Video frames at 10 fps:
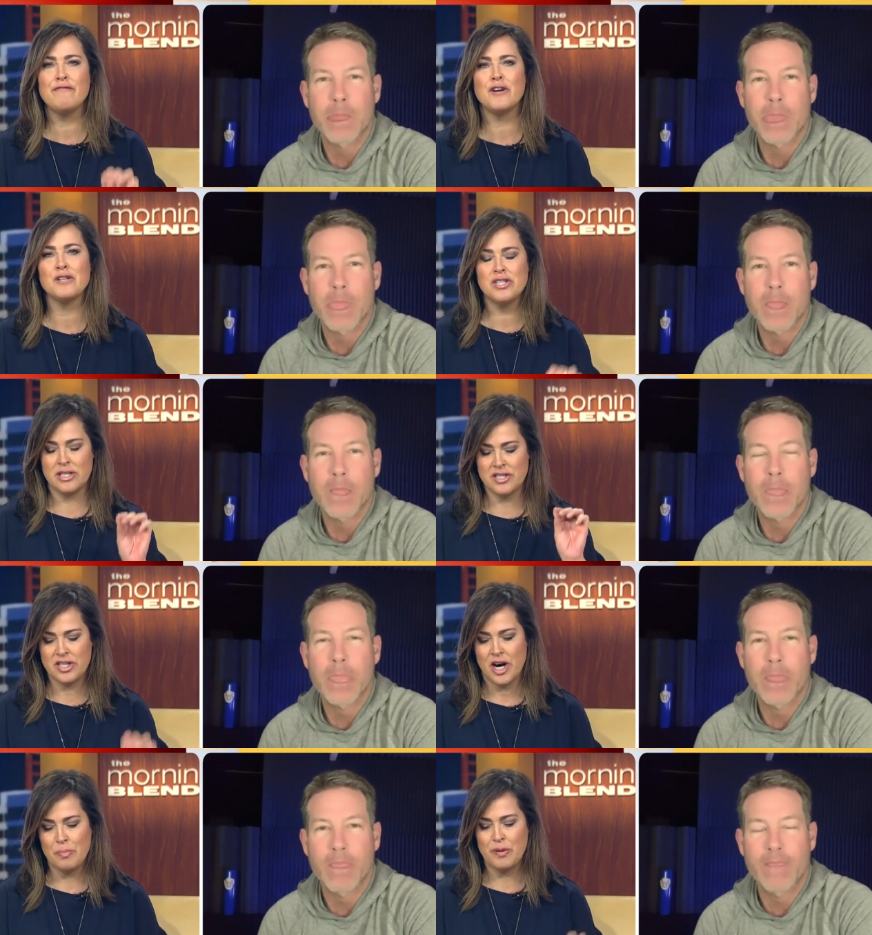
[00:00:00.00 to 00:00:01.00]
Speaker 1: 1st
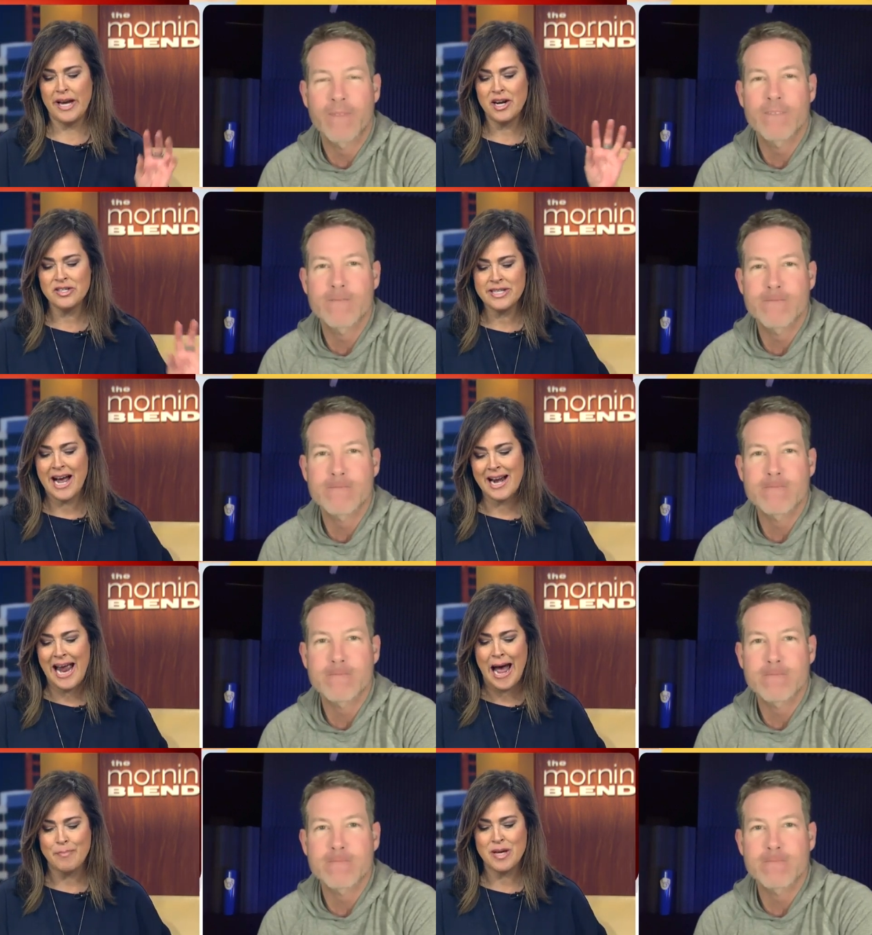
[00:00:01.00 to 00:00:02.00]
start. Mm-hmm. Players not
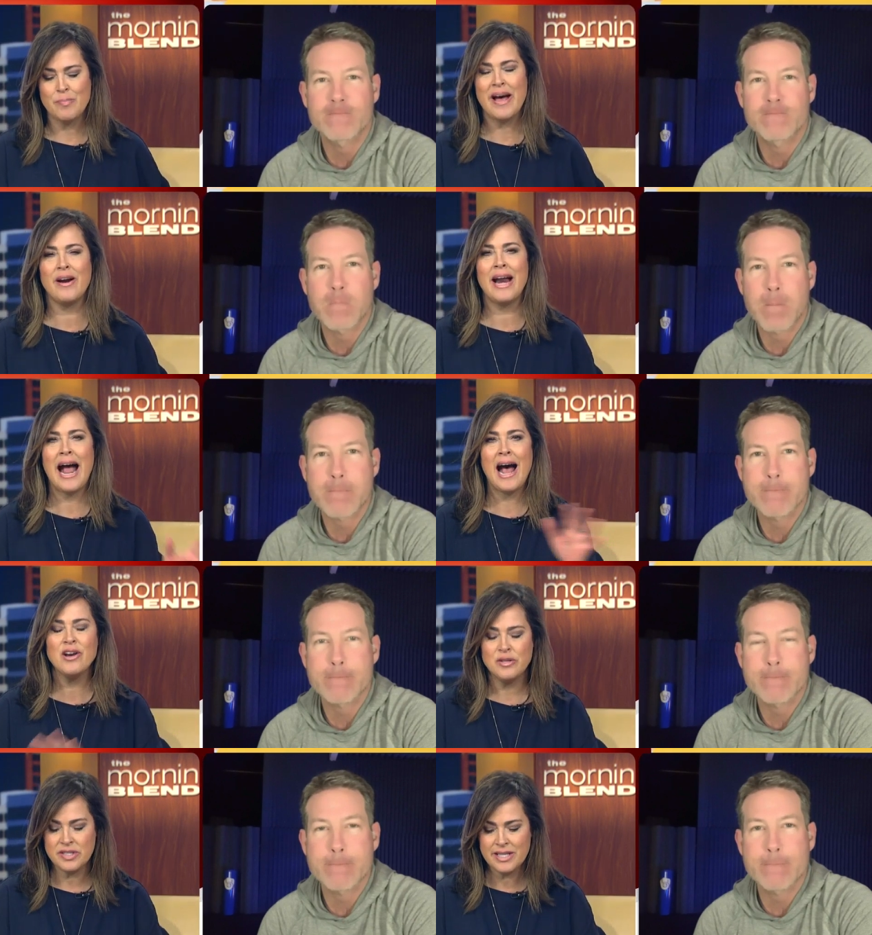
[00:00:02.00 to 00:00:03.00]
happy about it. How
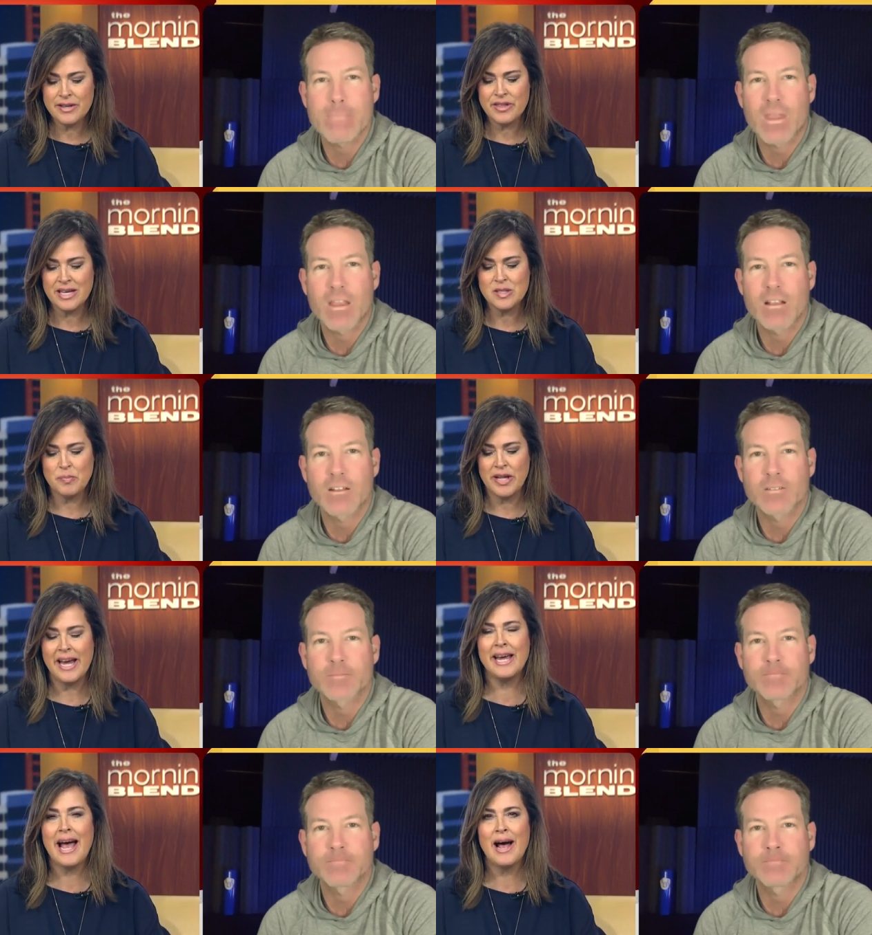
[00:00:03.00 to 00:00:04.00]
do you see things
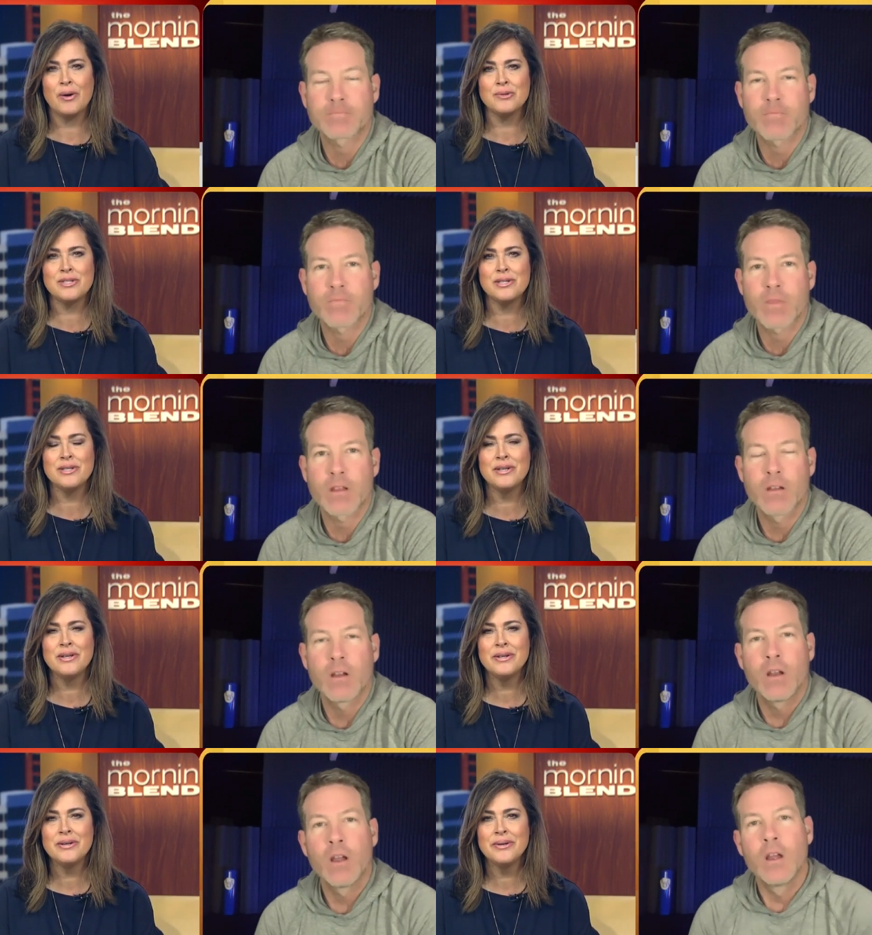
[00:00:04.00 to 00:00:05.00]
playing out?
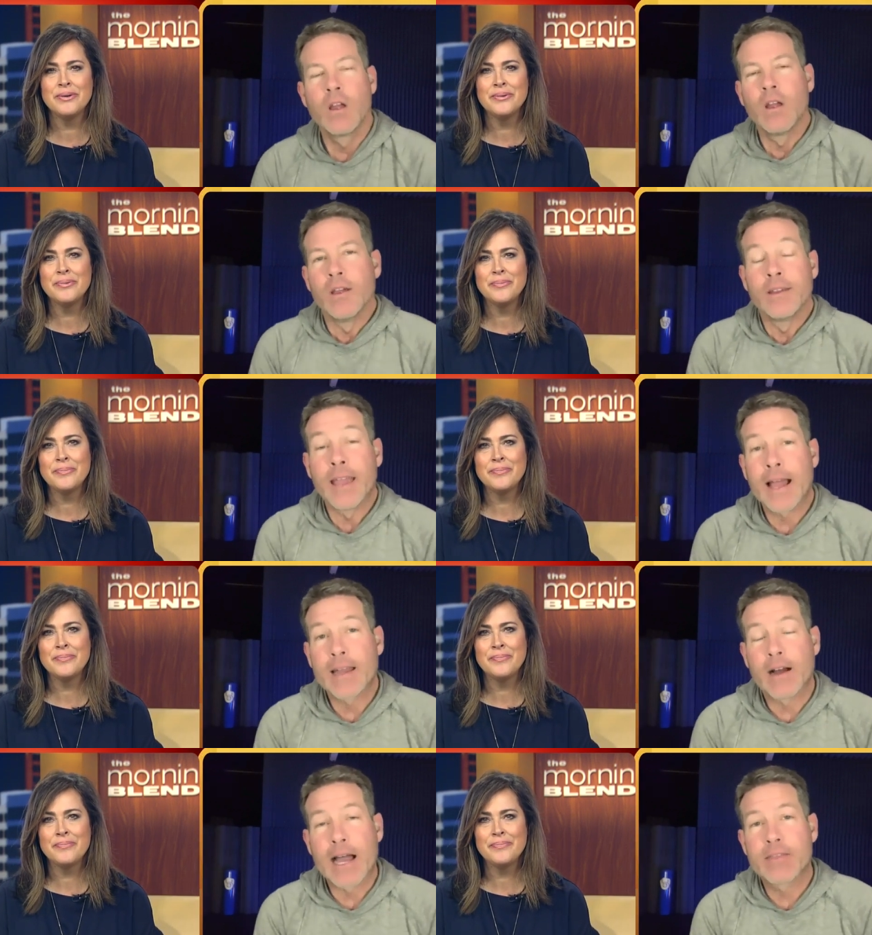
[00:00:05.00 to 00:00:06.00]
Yeah,
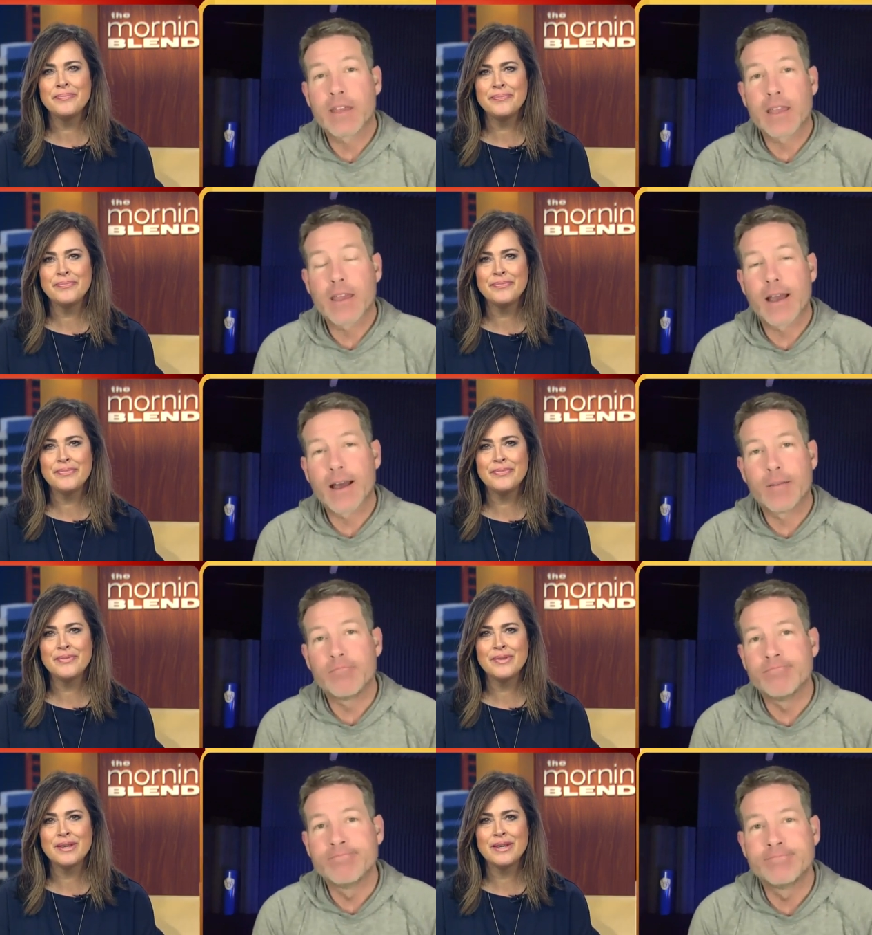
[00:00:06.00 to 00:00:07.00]
I,
Speaker 2: don't, I think
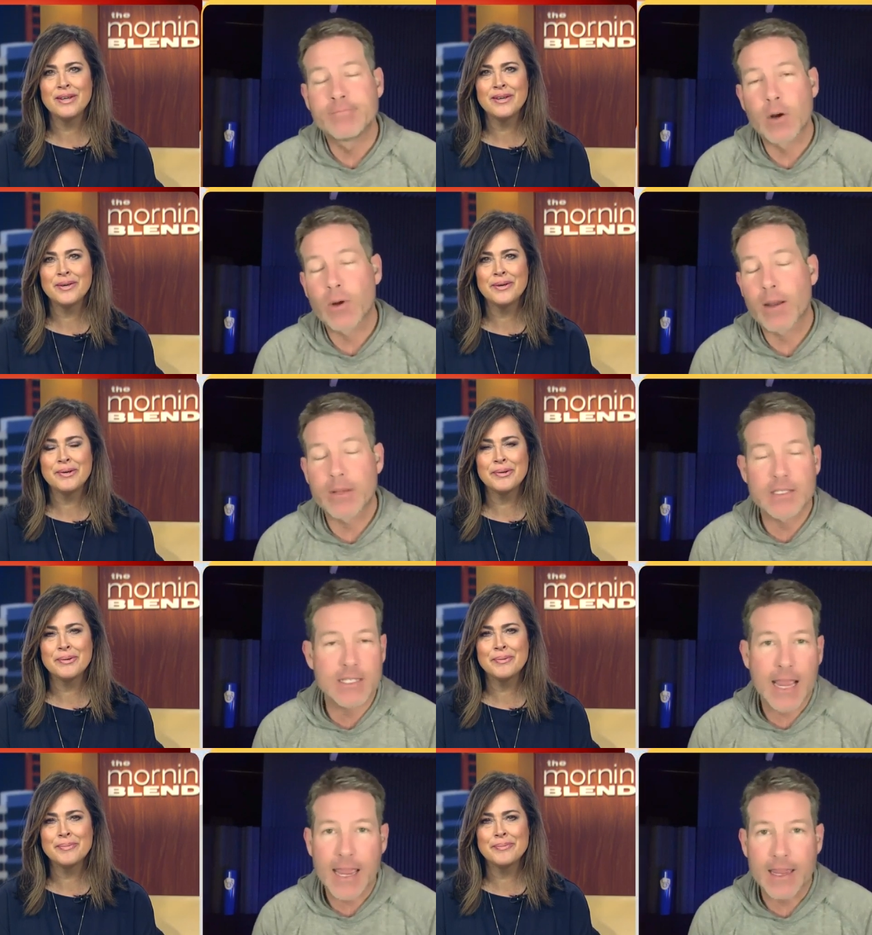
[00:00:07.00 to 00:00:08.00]
um, what I've been
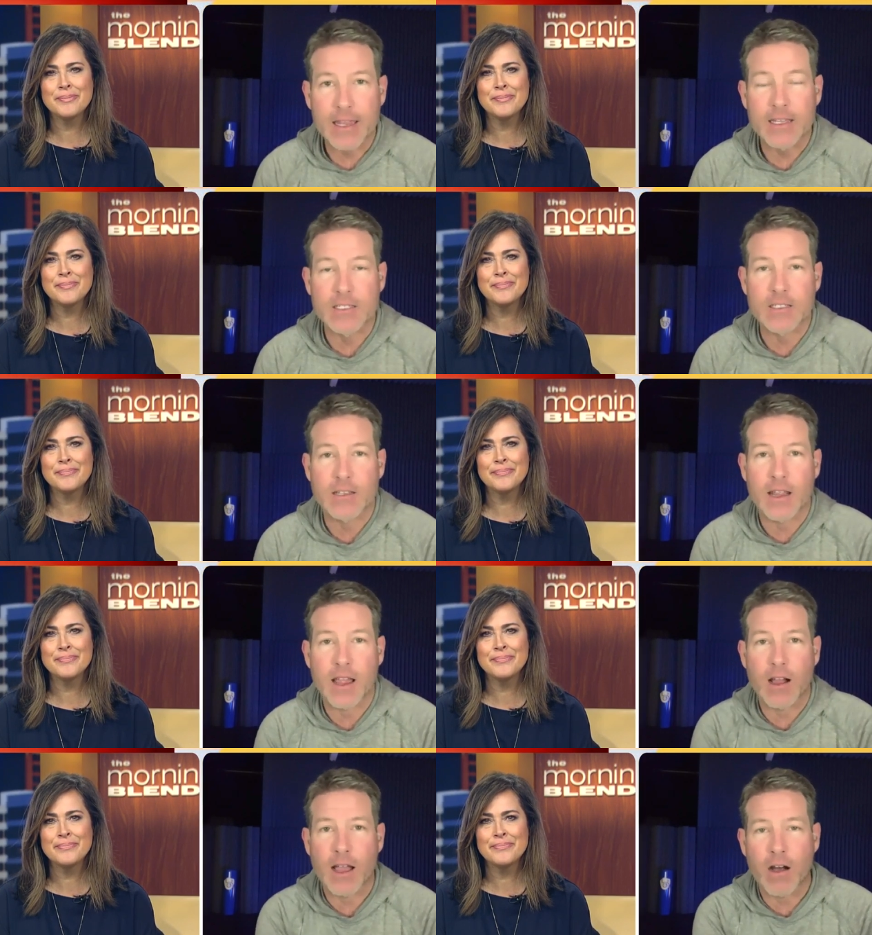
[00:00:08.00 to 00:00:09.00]
saying is
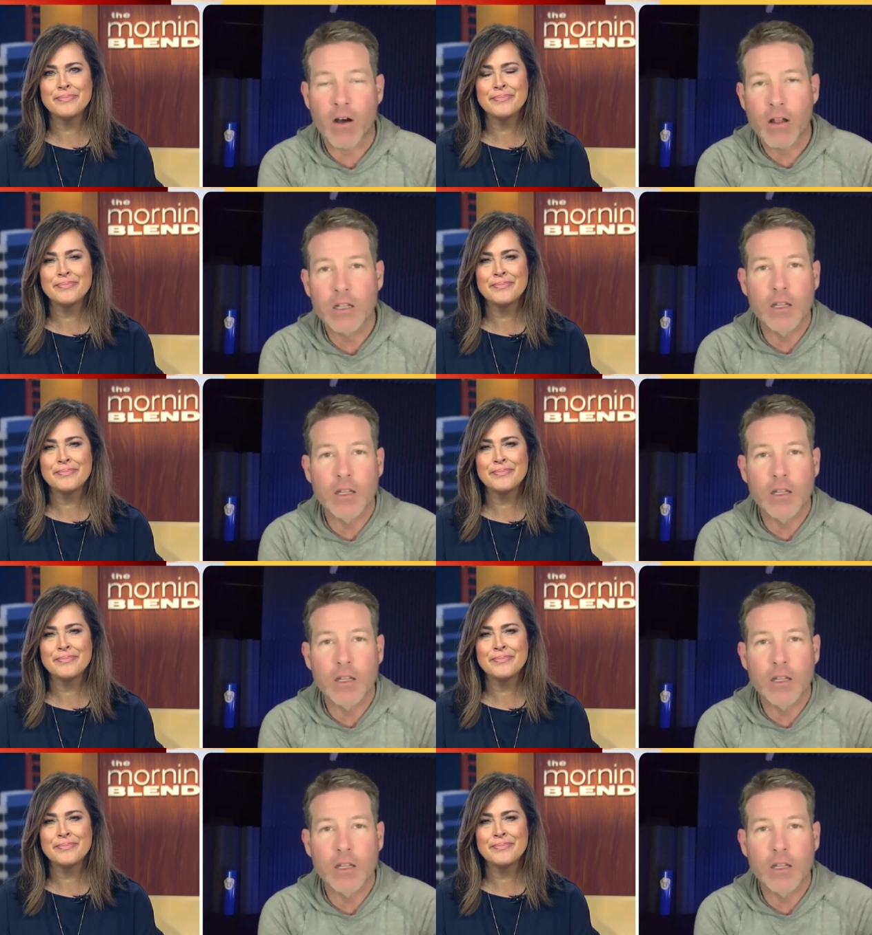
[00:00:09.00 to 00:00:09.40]
uh, all